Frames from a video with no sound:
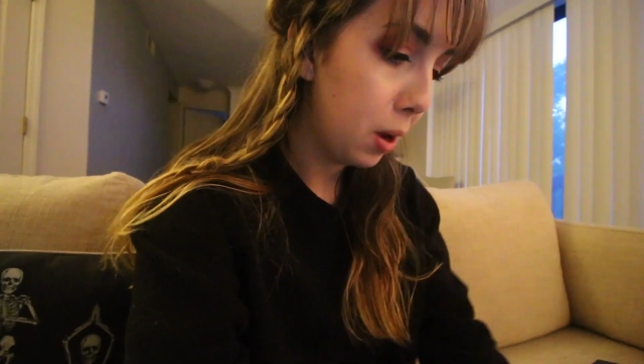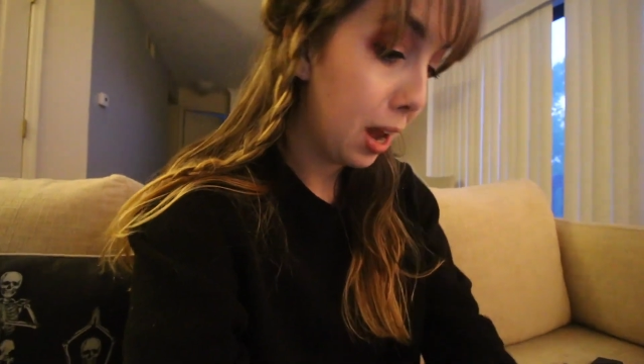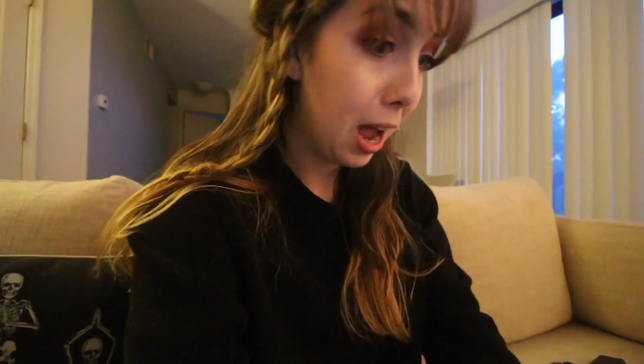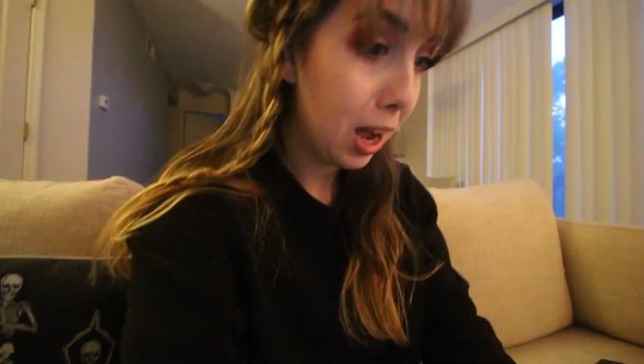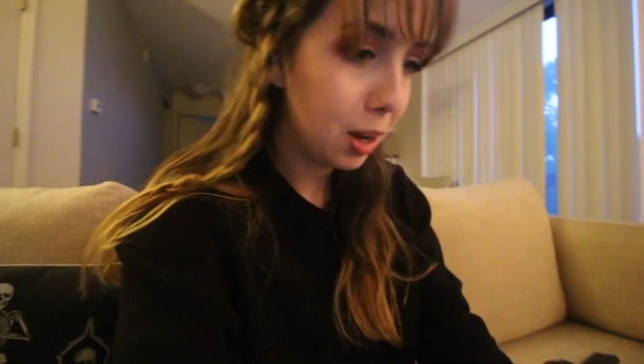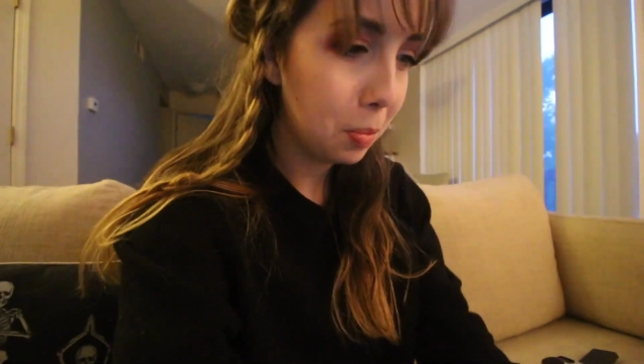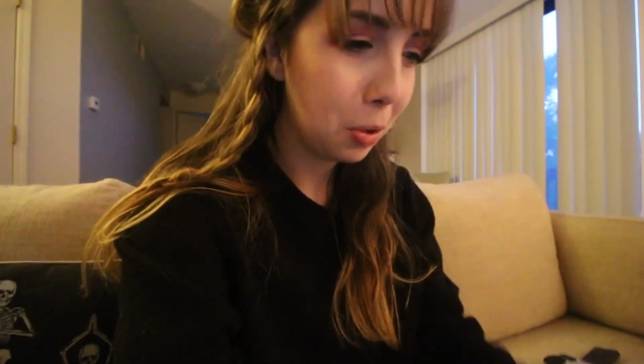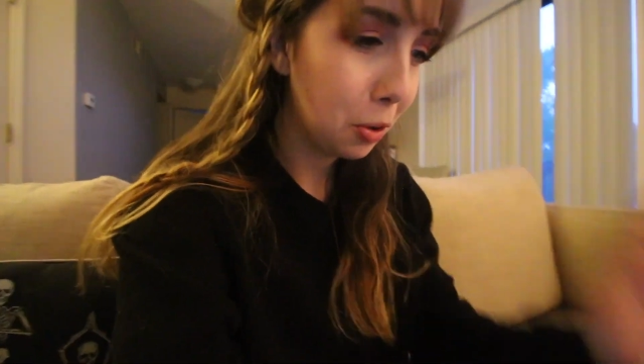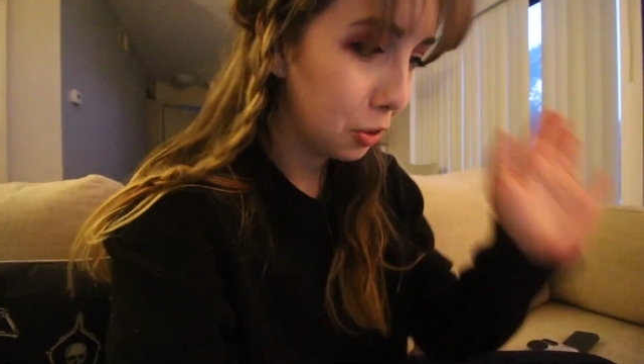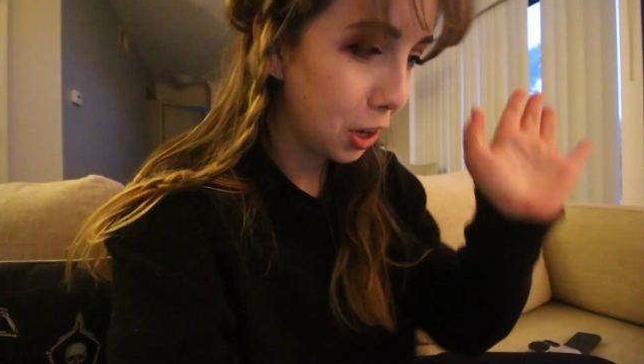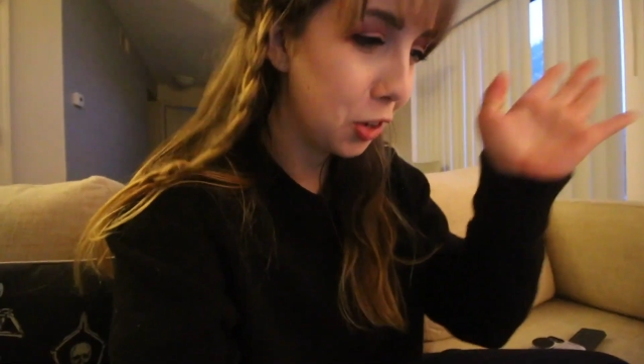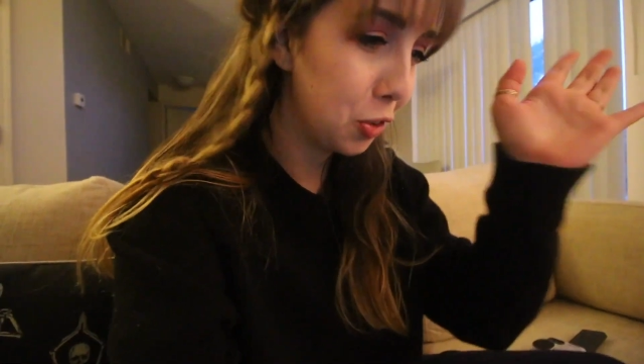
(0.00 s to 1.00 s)

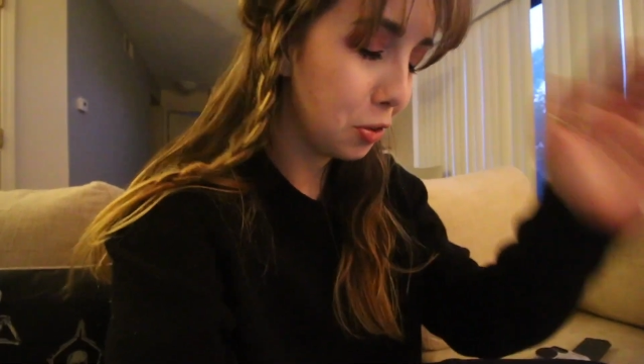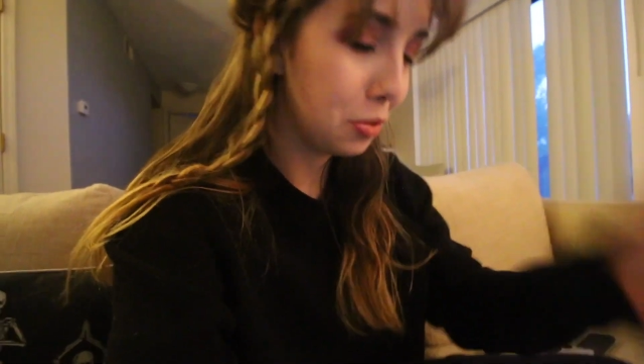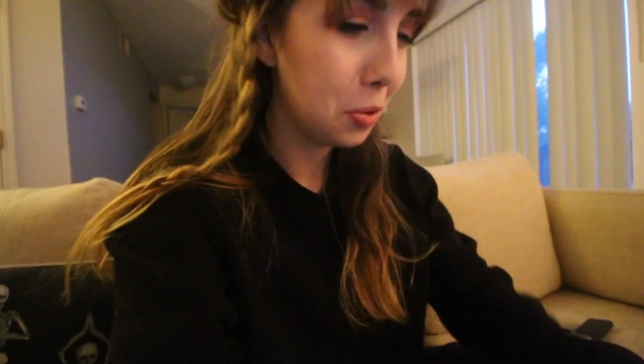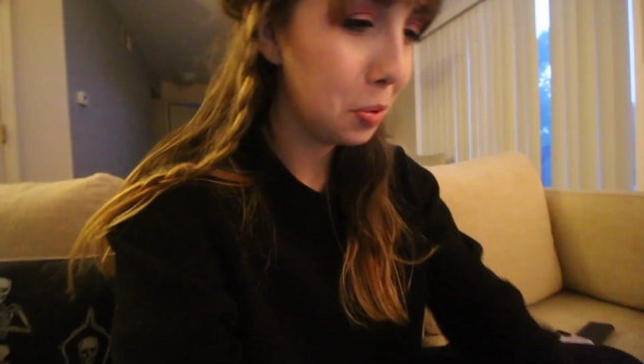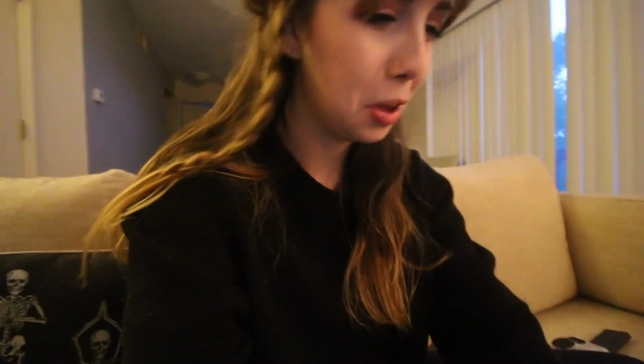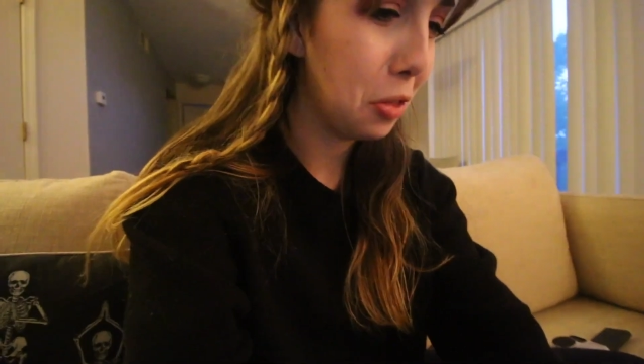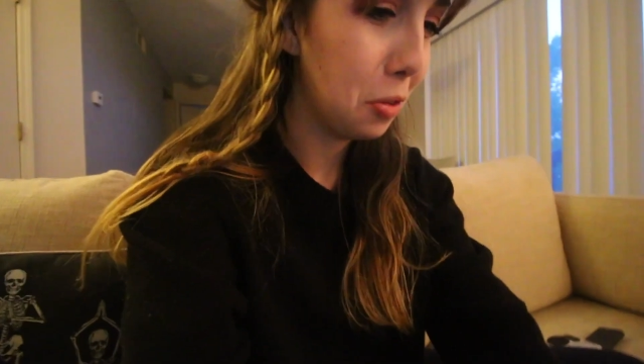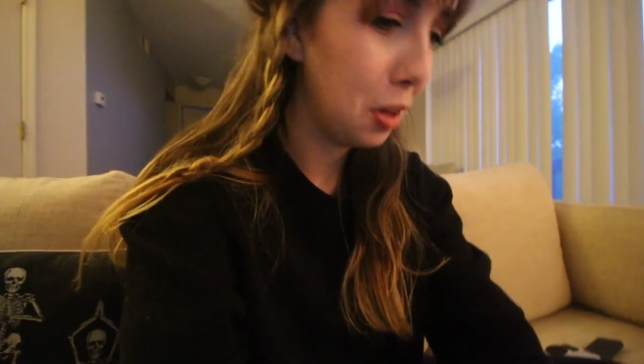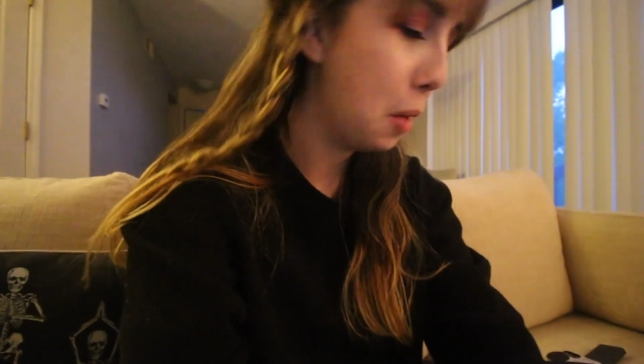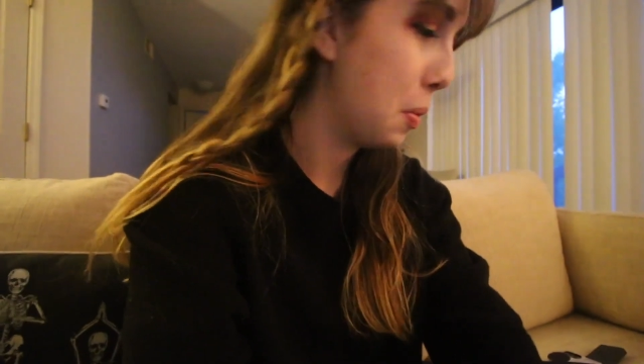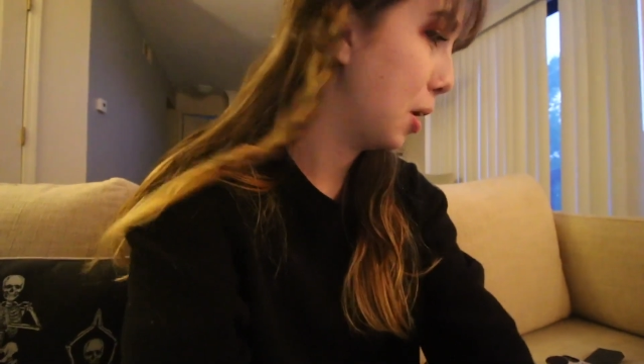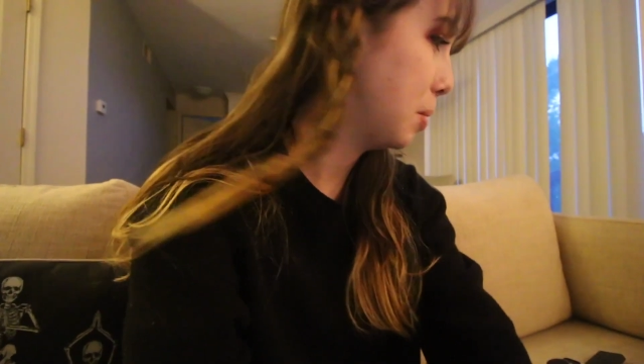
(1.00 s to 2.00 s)
9% of the way through
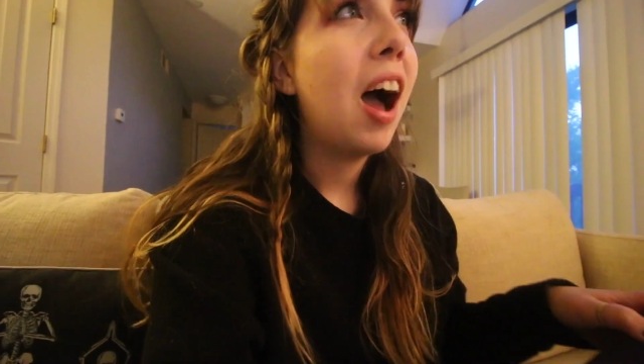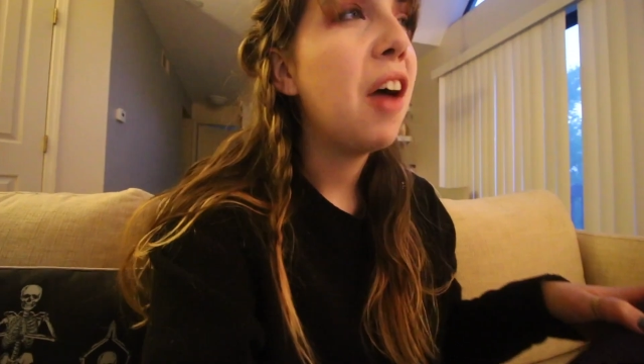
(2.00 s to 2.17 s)
that one.